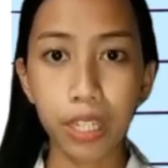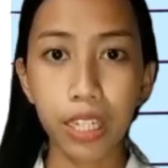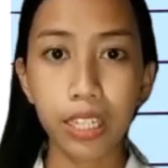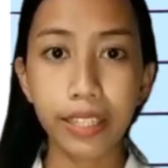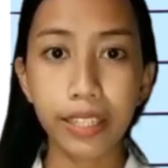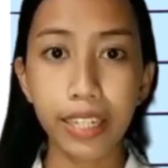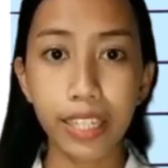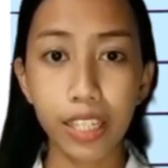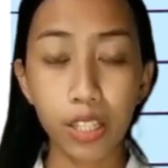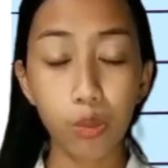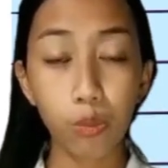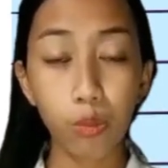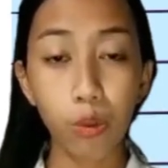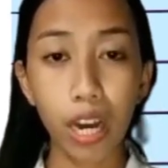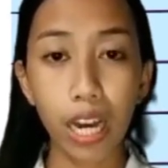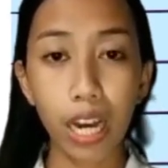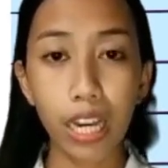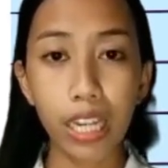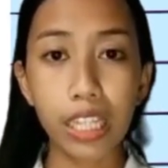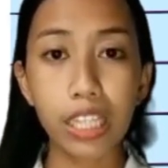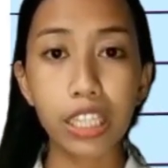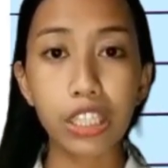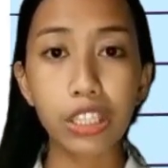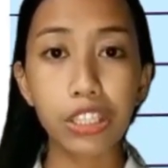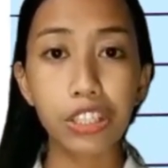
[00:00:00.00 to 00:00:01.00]
That's
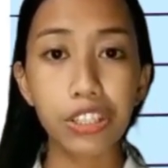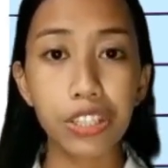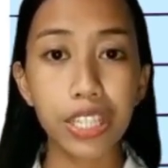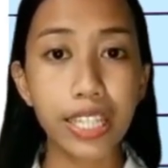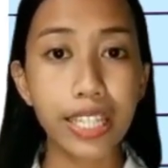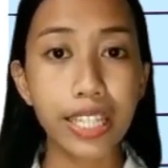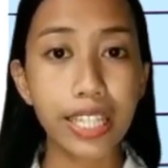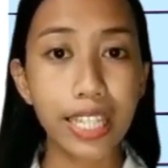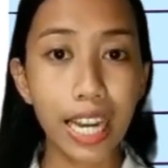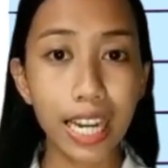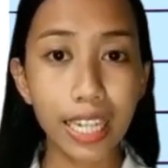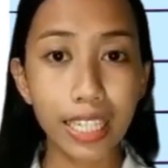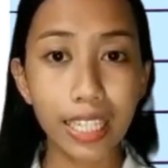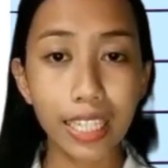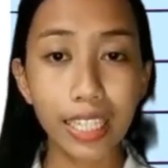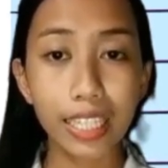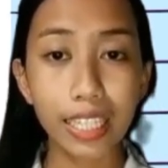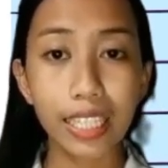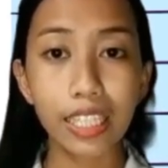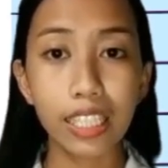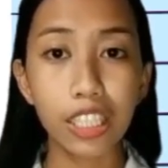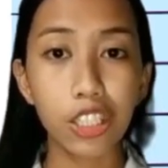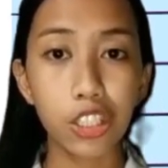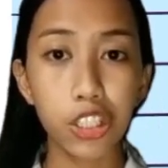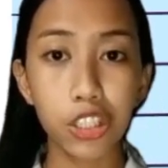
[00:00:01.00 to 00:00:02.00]
why there's a study
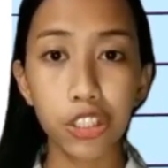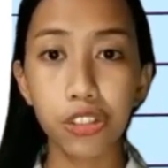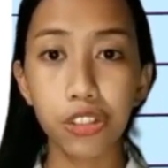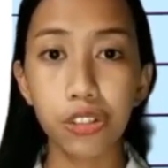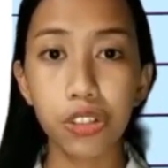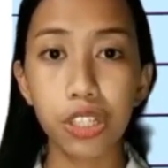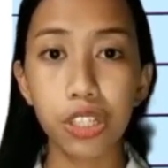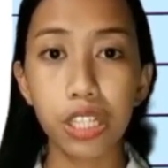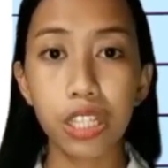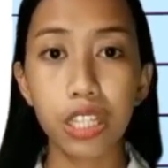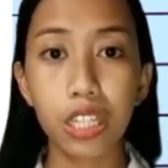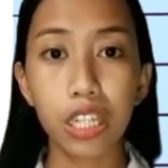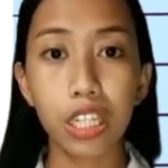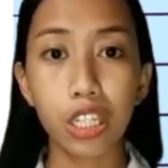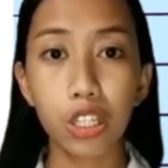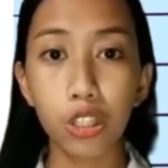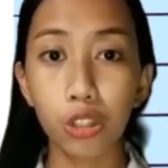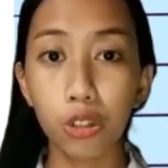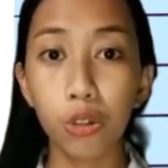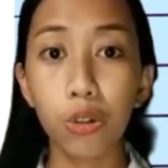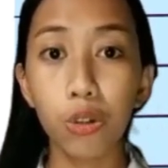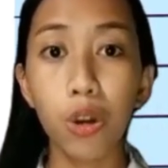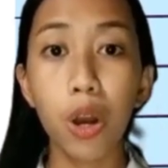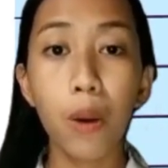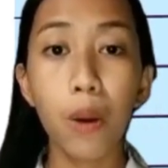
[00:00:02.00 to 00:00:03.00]
that introduces a
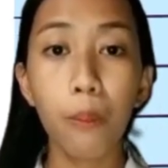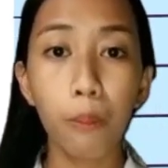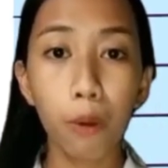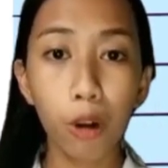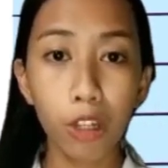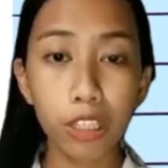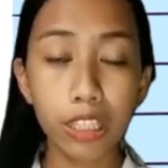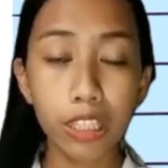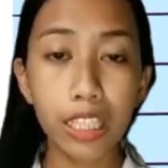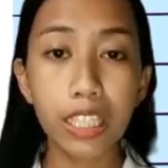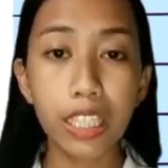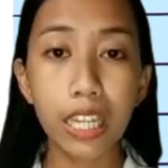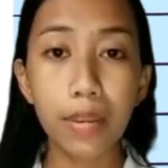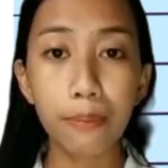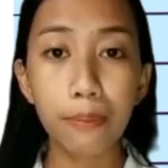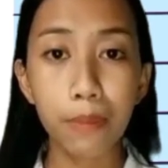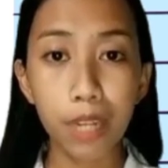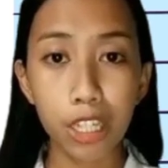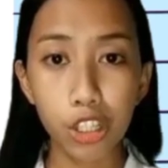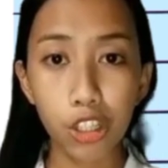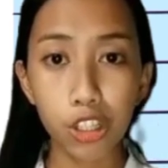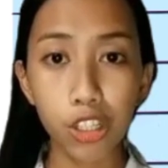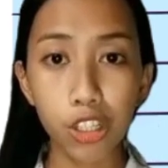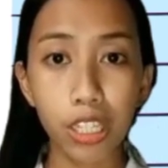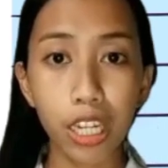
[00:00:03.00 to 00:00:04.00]
new
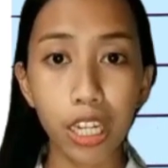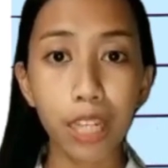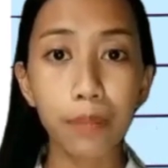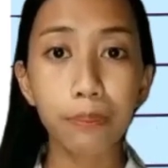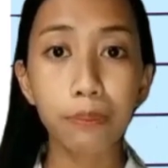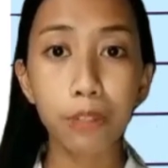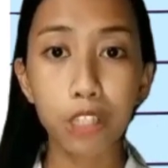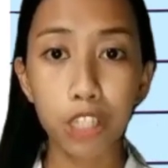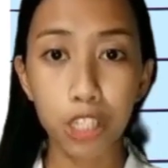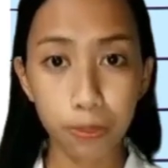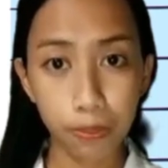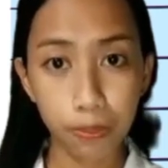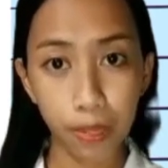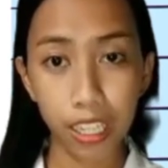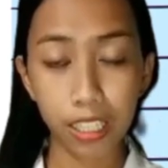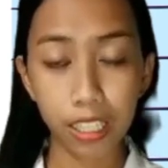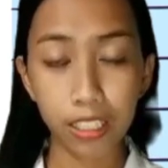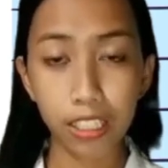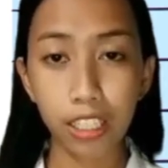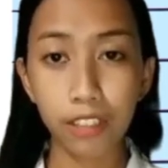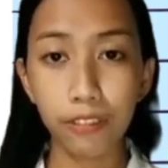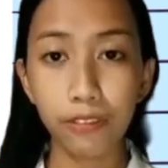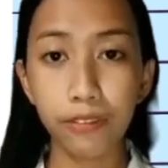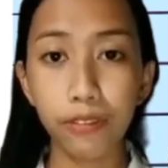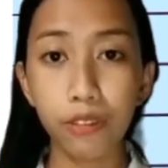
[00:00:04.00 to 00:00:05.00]
multidimensional
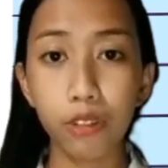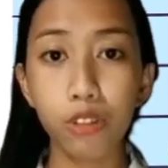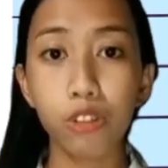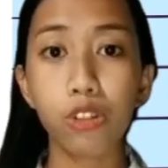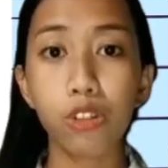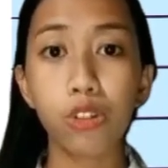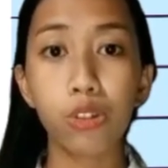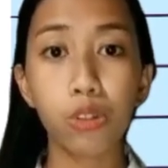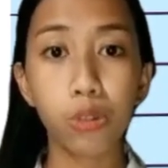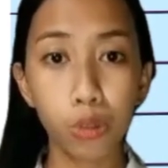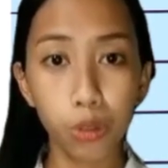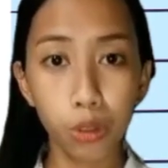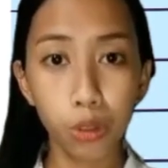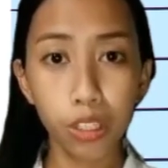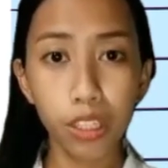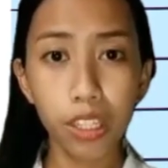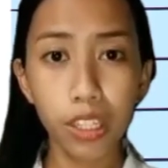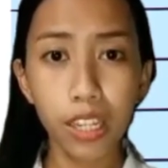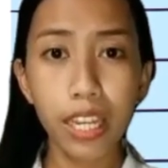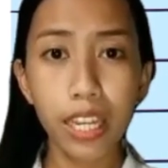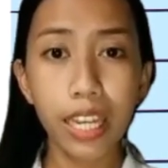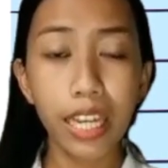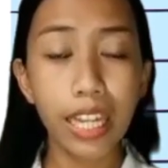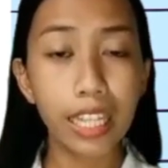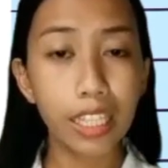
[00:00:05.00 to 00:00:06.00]
perspective on school
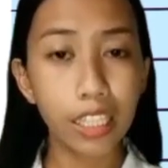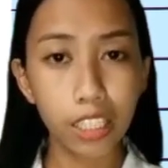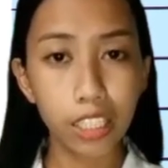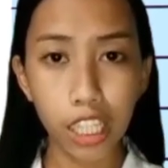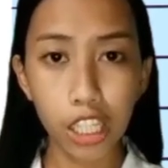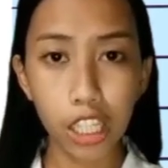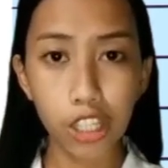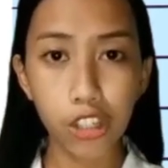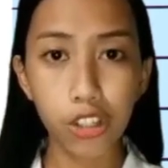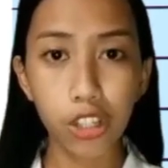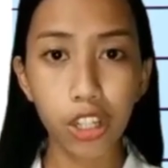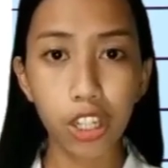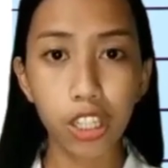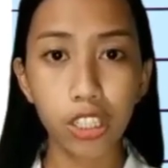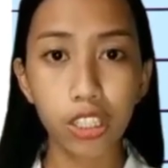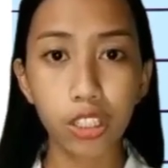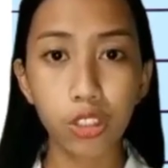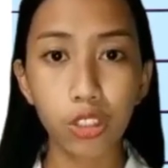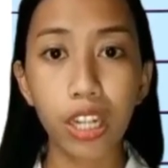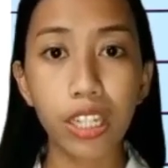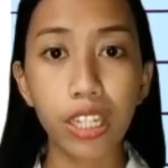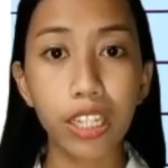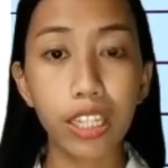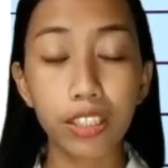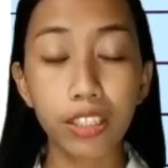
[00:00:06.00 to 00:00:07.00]
alienation to
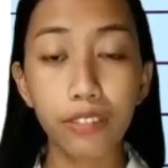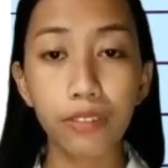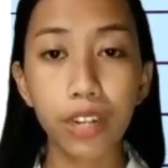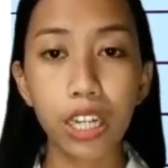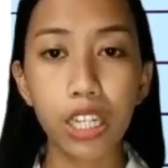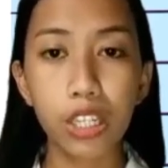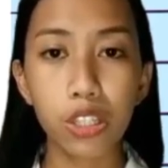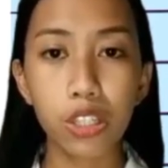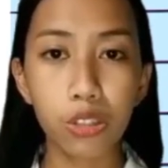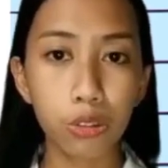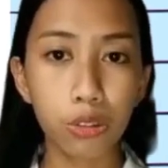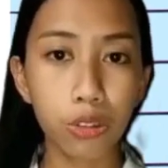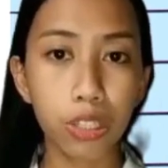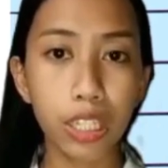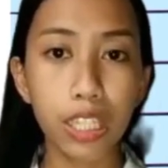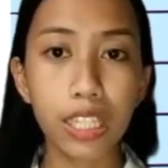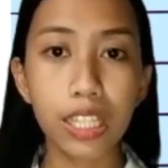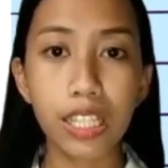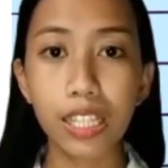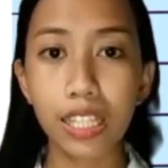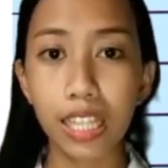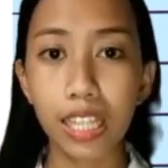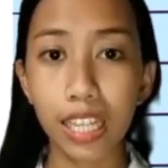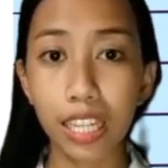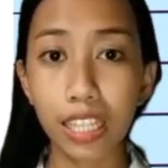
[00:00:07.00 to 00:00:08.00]
identify students'
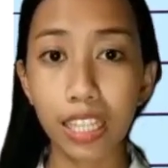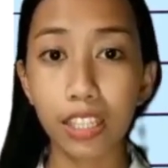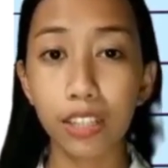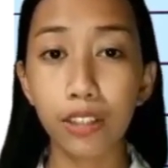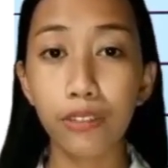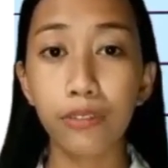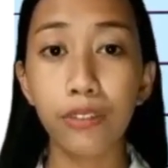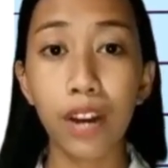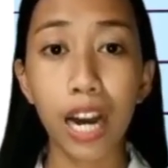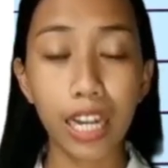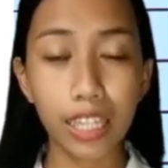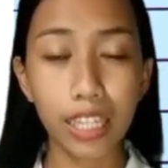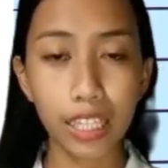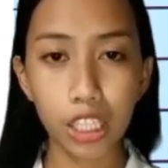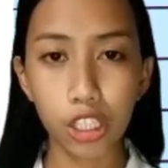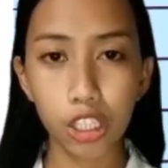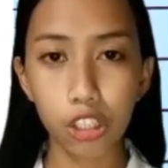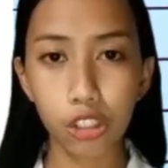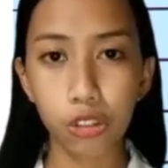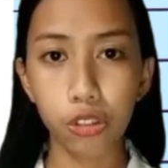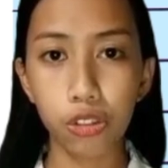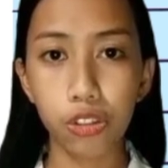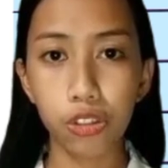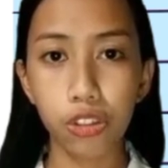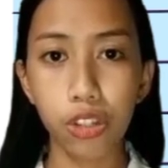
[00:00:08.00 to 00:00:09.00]
negative
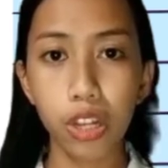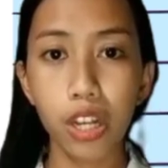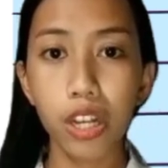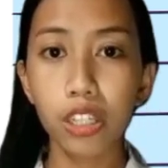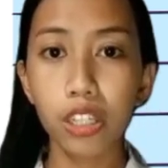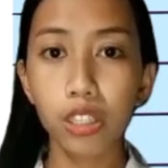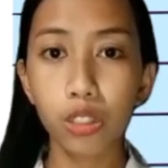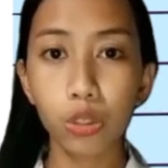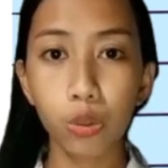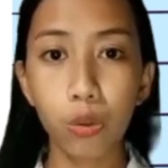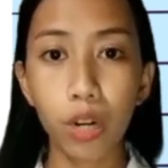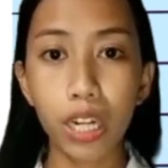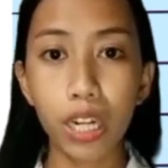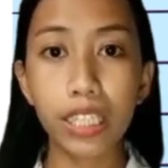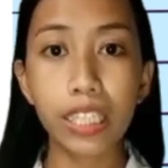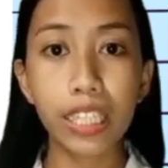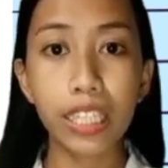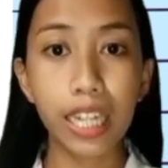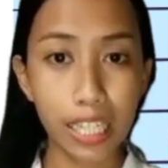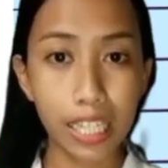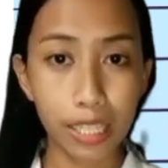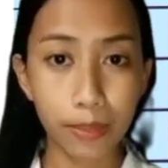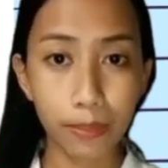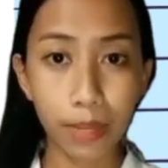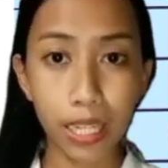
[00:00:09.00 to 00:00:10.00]
attitudes toward
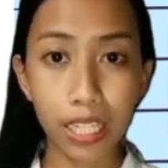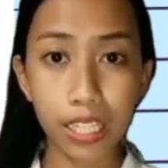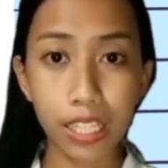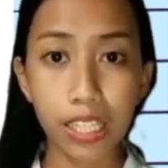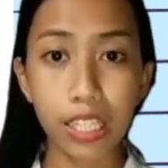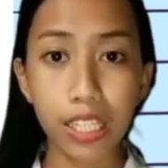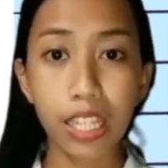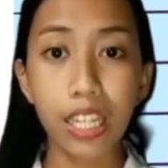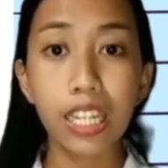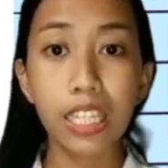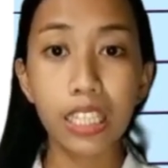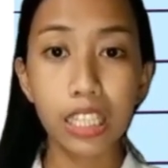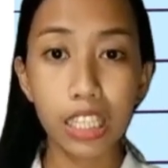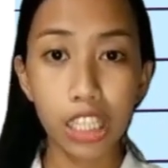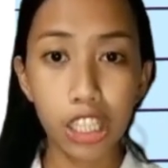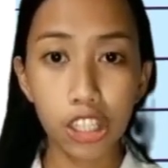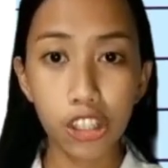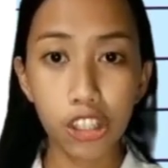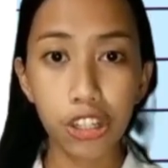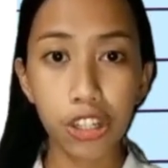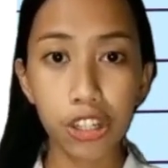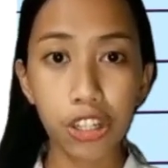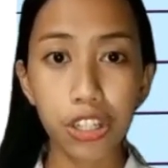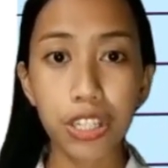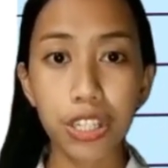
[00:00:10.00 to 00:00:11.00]
classmates,
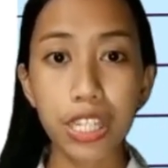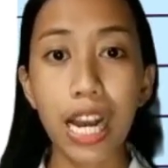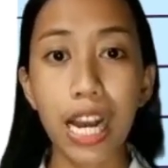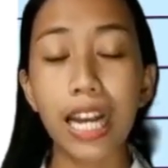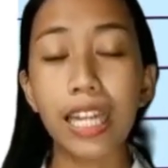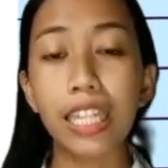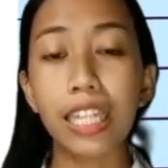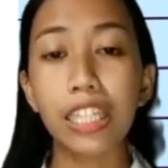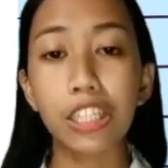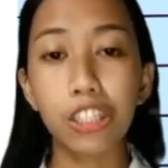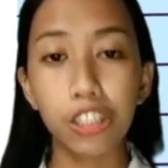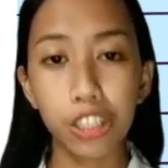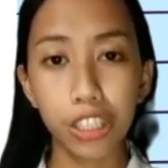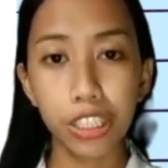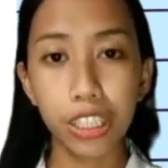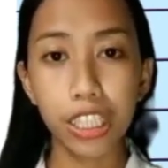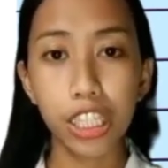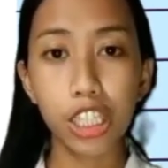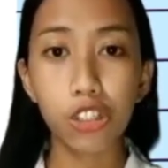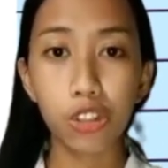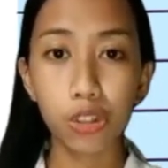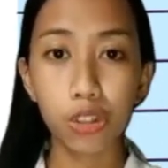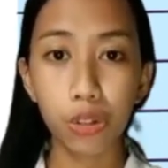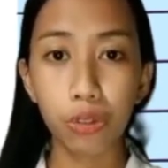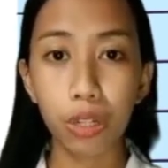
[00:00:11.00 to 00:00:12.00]
teachers, and learning
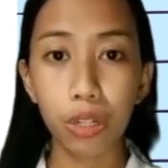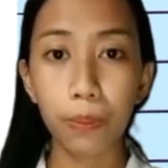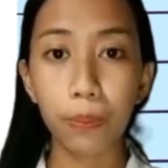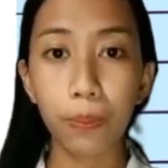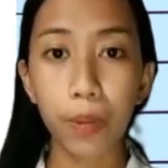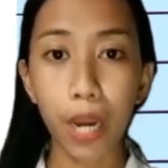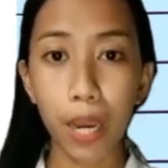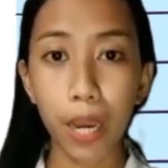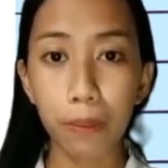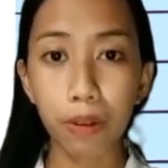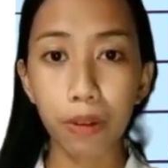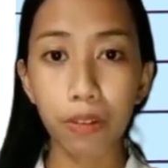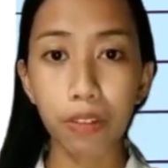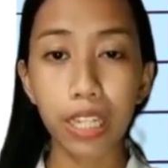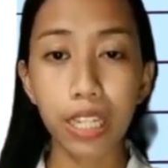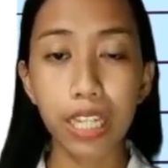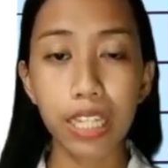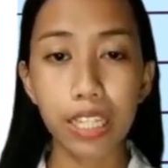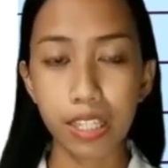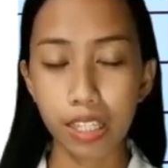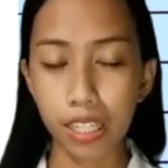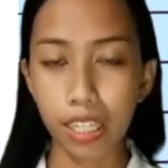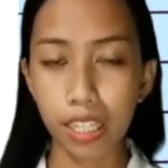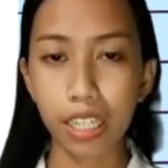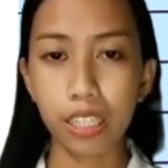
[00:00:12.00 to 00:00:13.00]
during primary and
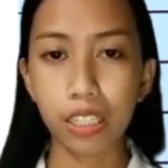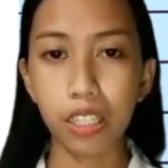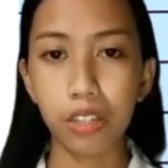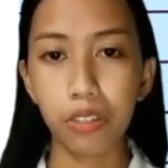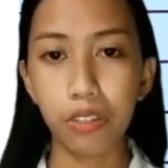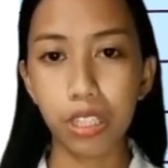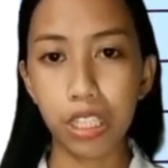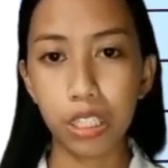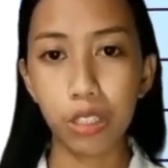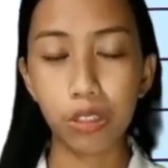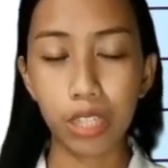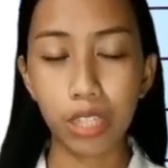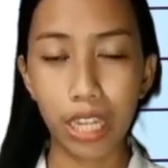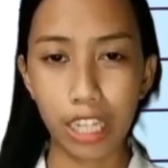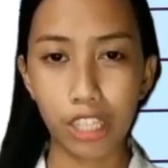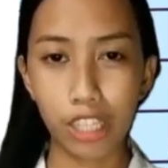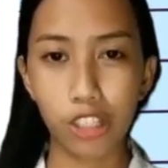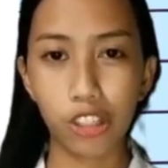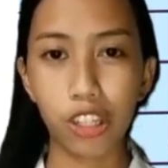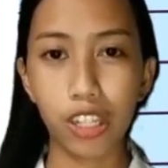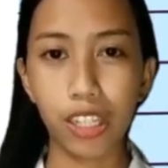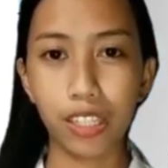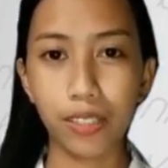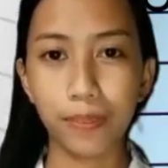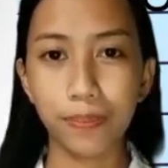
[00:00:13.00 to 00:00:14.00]
secondary education.